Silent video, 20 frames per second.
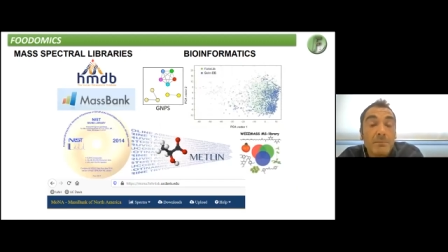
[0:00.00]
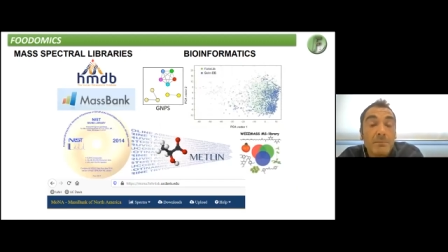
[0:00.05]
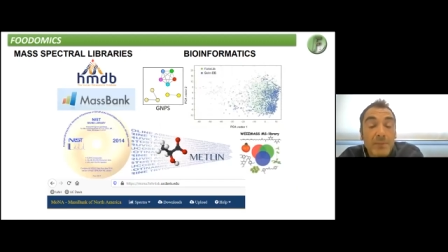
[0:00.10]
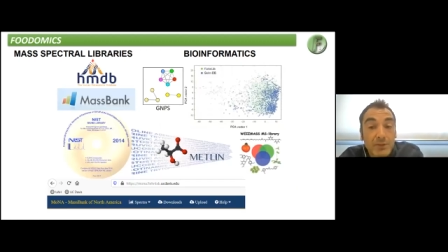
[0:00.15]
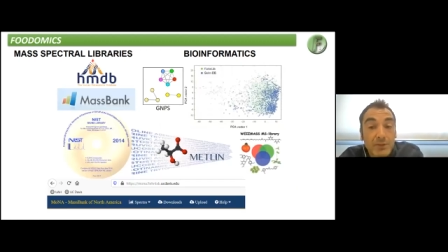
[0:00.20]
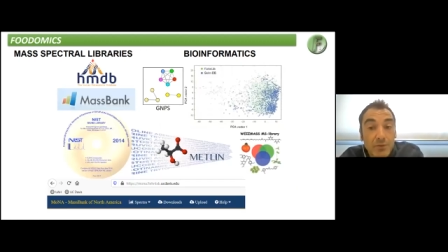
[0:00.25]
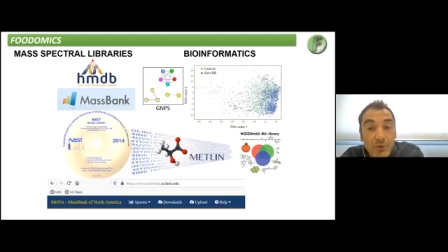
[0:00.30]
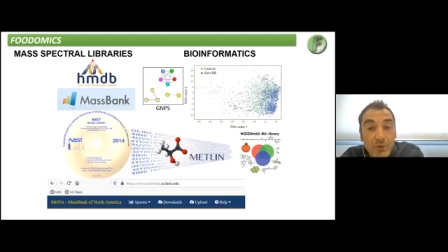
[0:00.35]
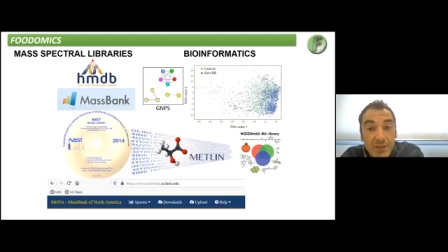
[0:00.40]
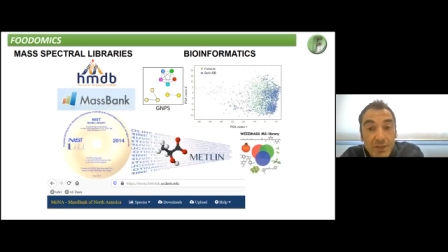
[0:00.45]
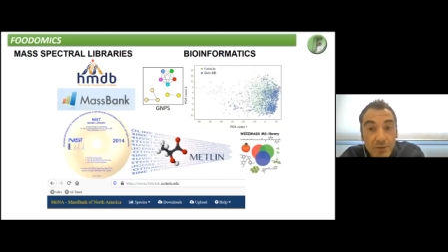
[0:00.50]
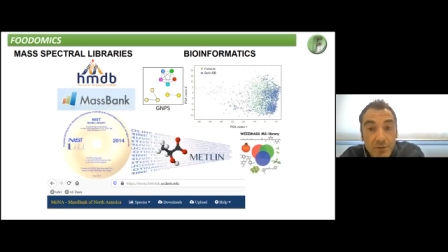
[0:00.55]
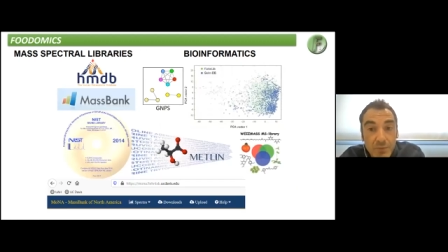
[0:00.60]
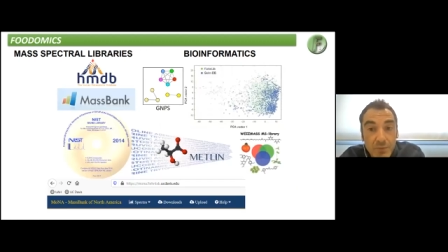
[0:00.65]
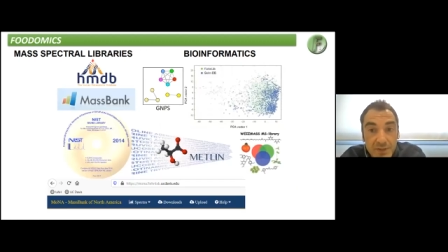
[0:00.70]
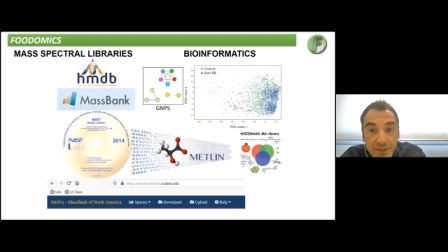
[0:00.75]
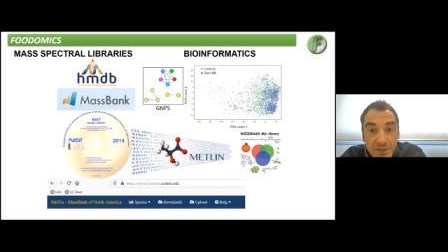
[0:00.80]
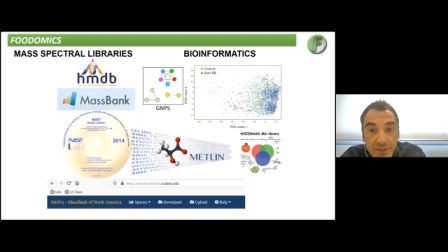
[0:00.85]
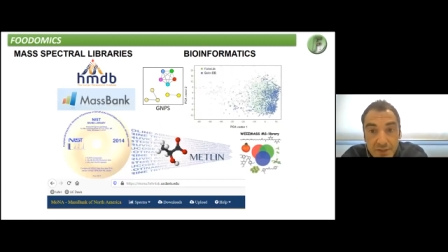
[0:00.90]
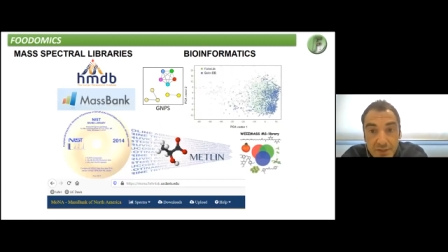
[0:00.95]
But together
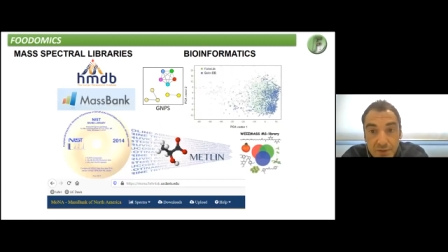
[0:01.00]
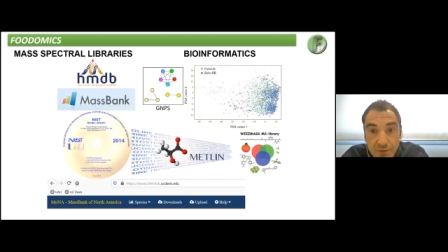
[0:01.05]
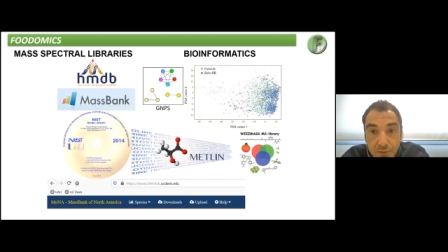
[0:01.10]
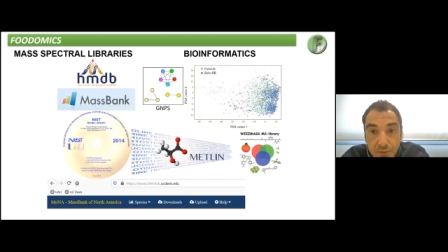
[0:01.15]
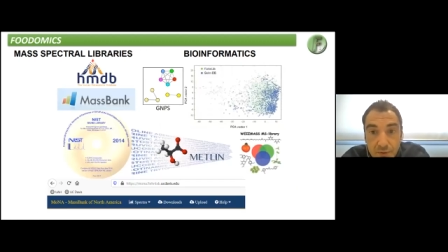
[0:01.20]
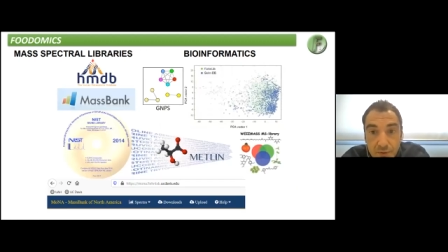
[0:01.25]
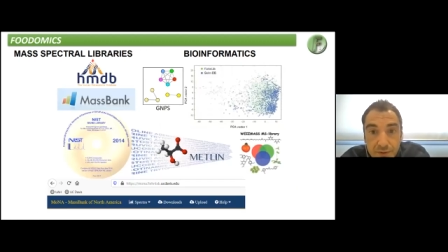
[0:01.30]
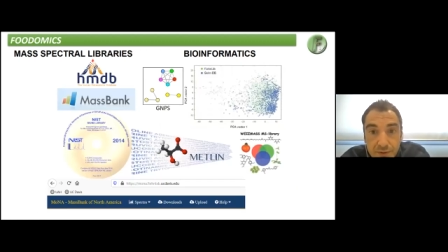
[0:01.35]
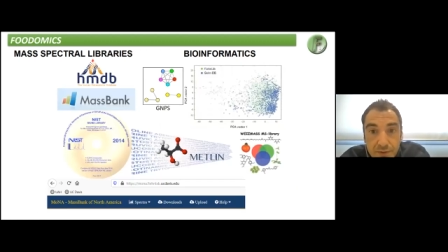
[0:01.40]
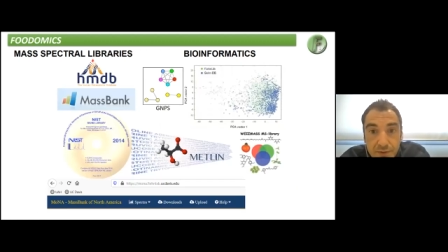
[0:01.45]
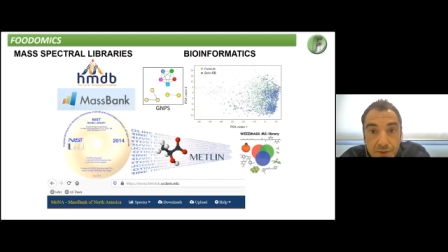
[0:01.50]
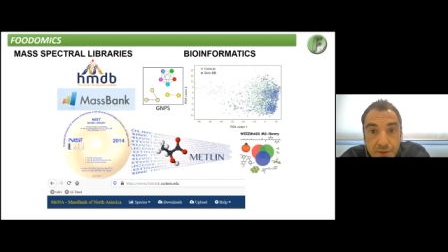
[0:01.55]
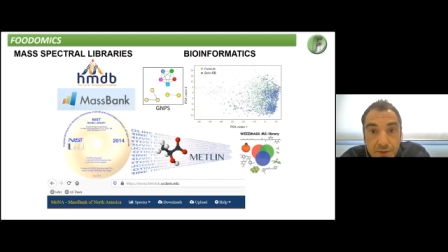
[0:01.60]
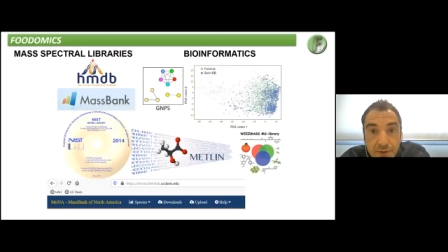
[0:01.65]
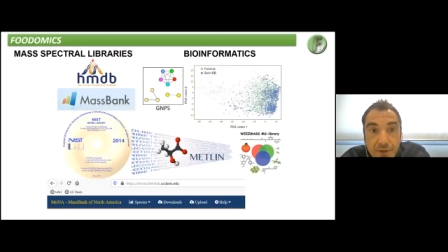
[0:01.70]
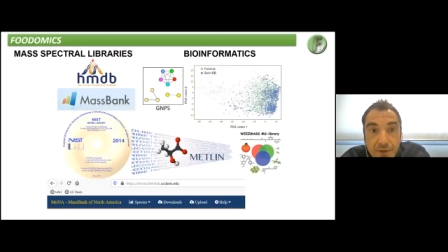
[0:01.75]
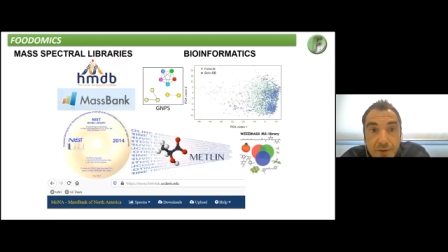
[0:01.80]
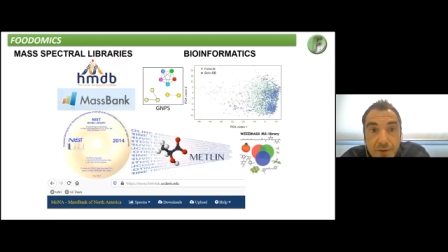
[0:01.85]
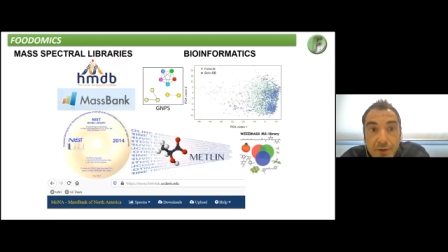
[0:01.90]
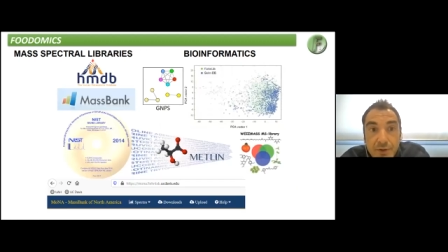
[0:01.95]
with these tools,
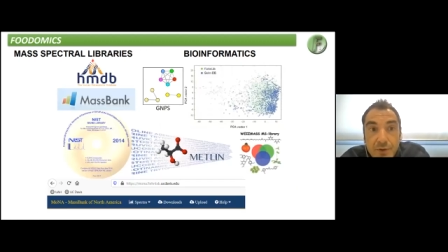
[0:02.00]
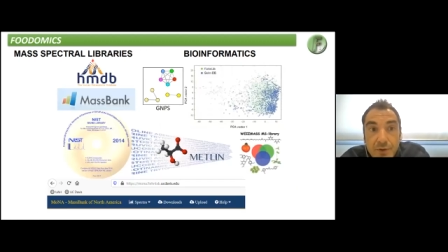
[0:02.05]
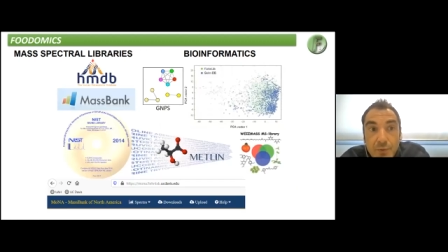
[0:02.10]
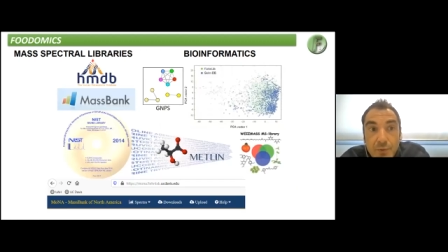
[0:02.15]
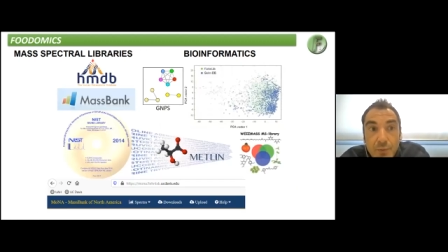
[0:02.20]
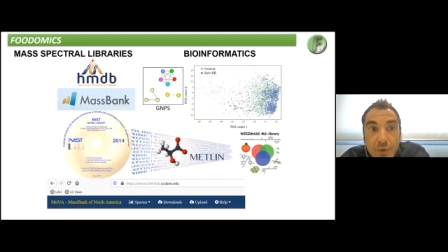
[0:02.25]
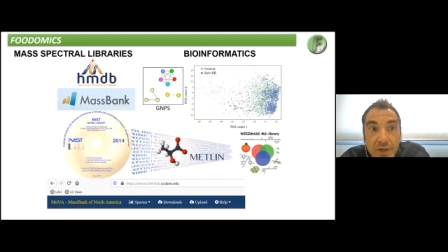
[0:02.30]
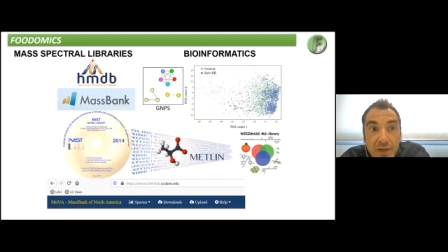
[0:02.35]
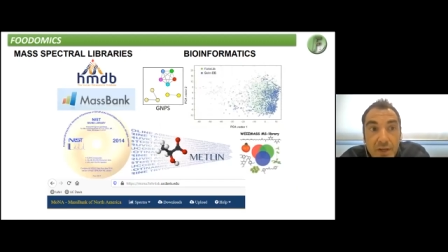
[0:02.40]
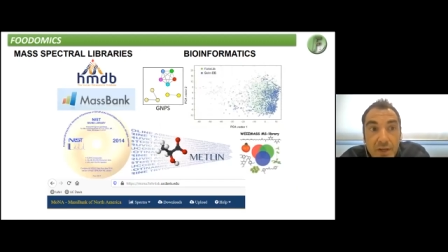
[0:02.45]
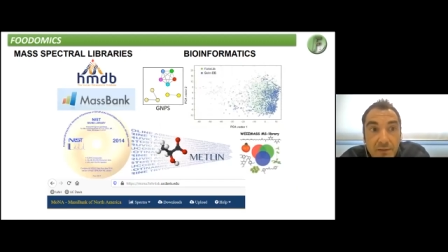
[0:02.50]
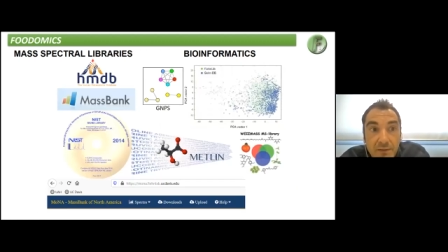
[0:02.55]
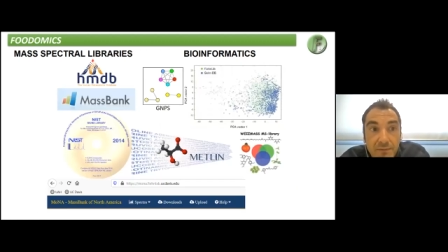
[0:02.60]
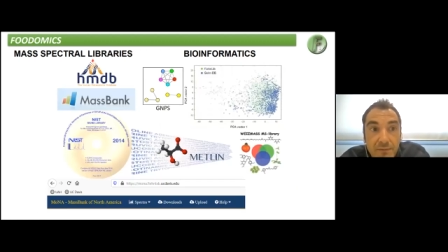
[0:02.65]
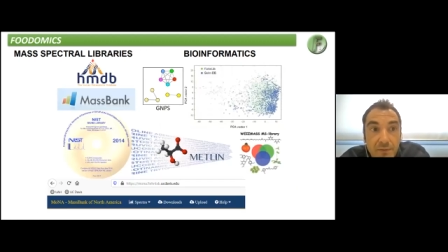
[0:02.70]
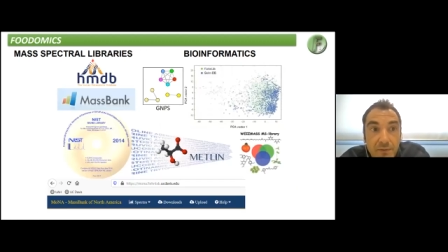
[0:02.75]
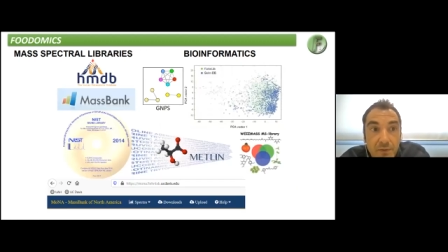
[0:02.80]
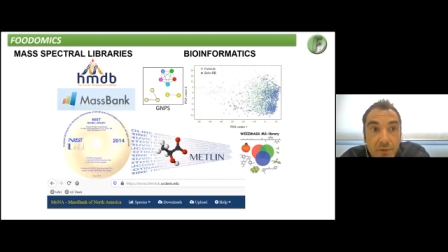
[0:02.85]
we have